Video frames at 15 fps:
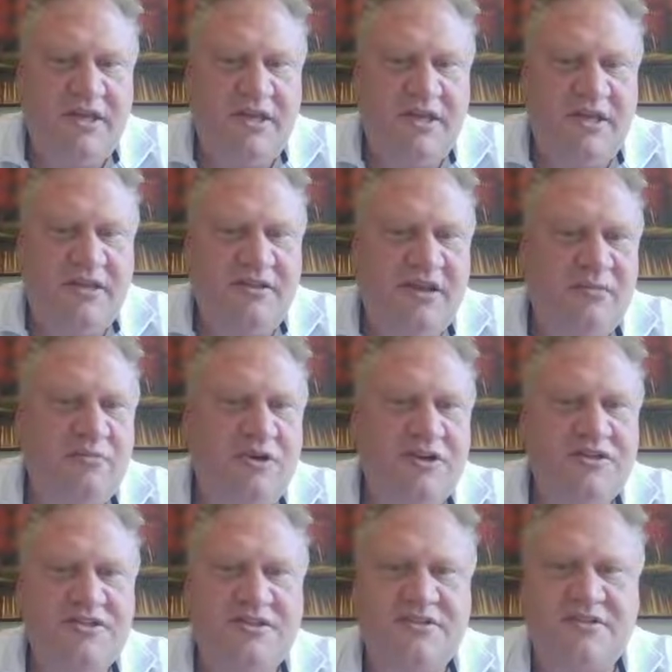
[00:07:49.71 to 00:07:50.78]
And that
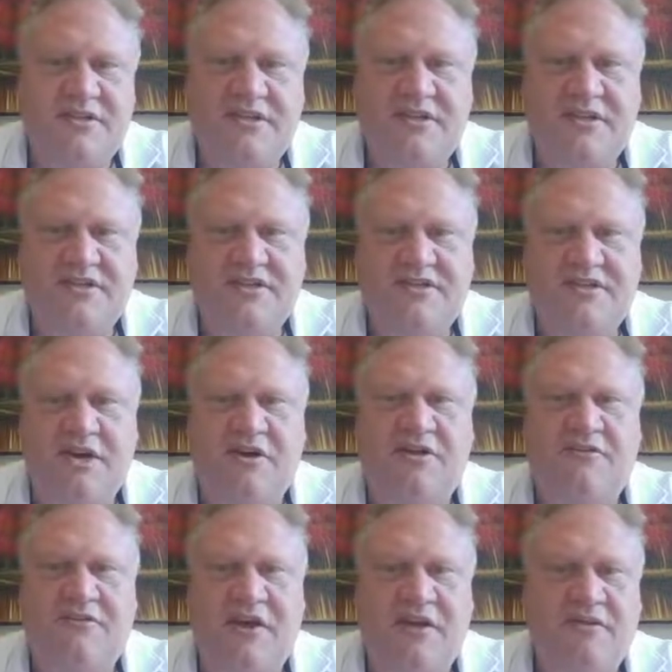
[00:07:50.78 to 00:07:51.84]
takes us
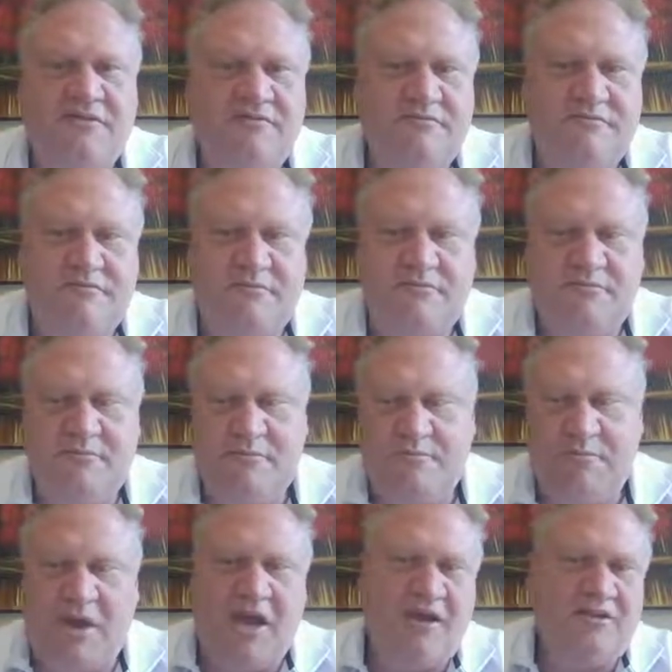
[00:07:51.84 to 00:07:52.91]
out of that
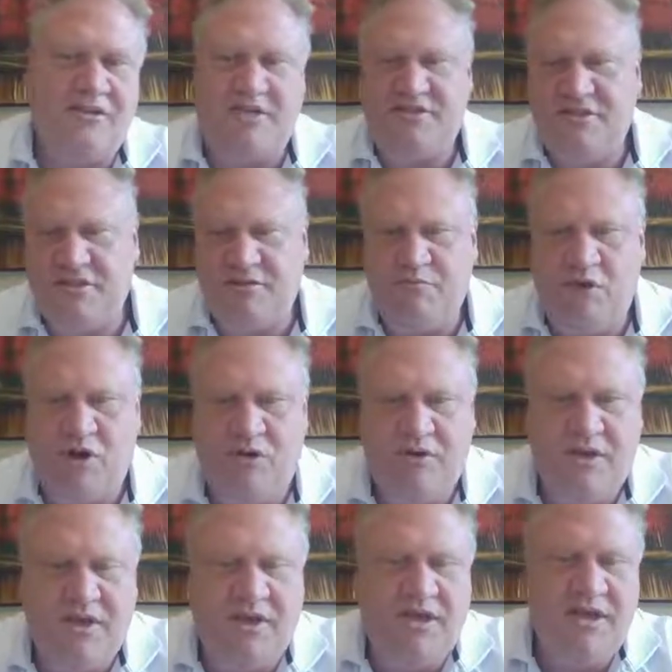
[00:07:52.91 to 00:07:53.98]
back testing
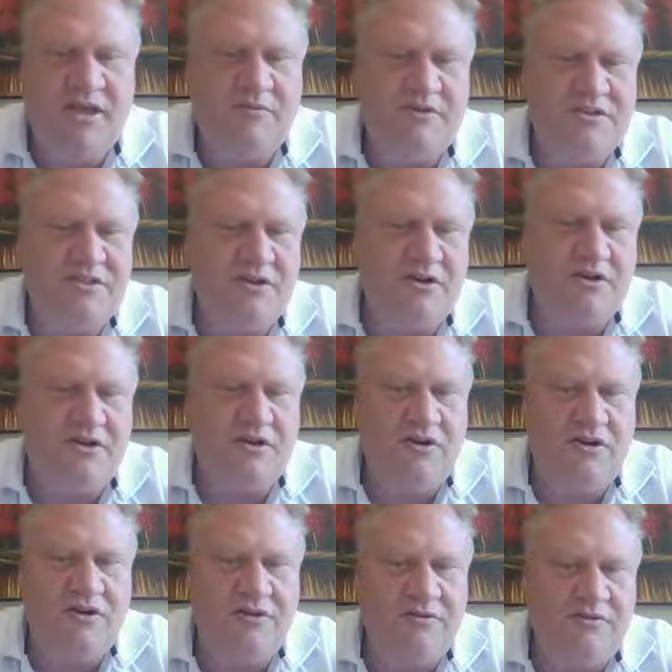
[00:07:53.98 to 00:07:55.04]
mode. And we see our
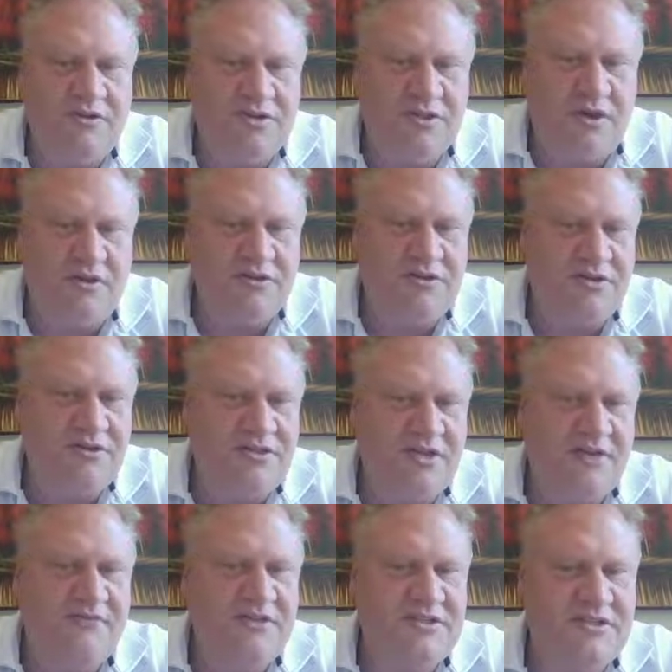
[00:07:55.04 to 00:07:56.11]
current results are
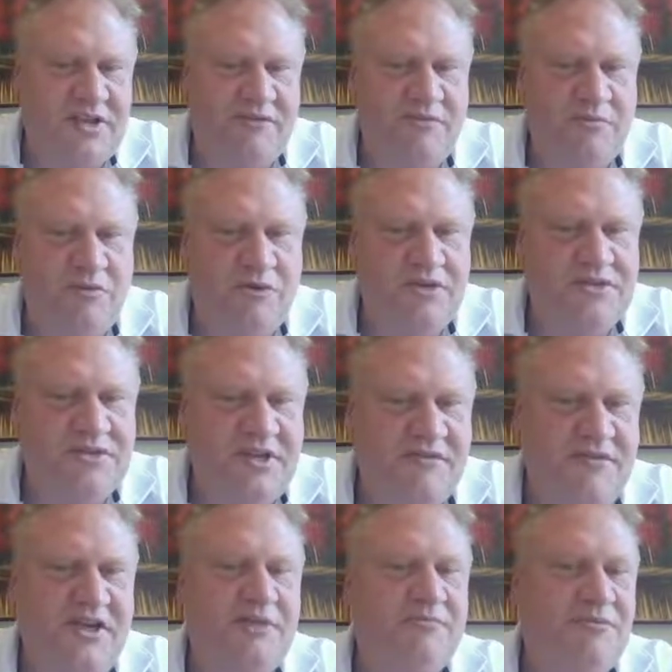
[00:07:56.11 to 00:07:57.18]

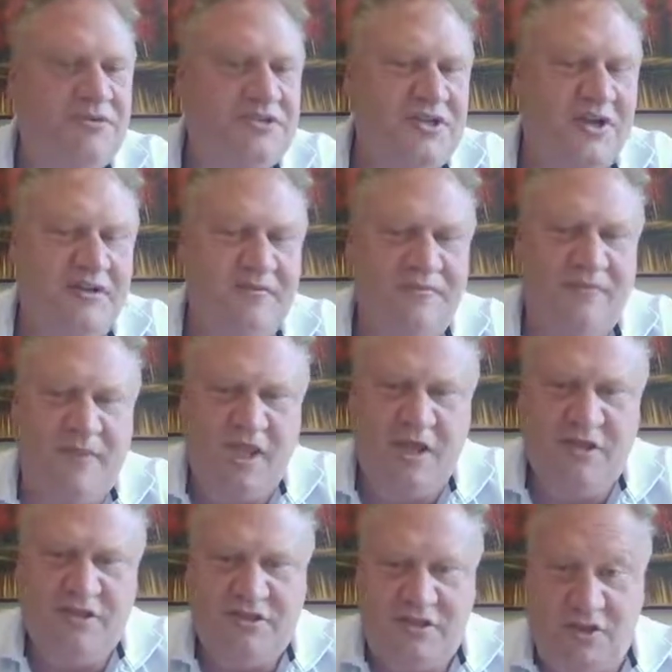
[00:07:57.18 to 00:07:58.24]
77.78%.
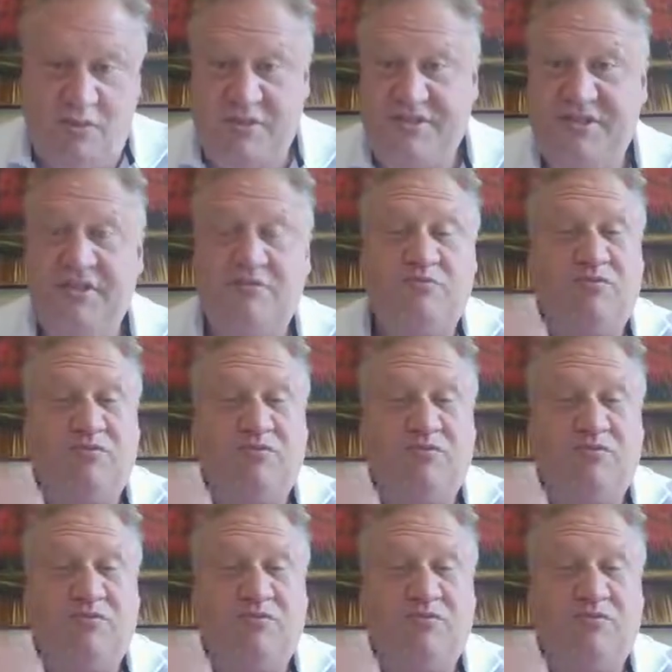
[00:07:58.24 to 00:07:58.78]
So we see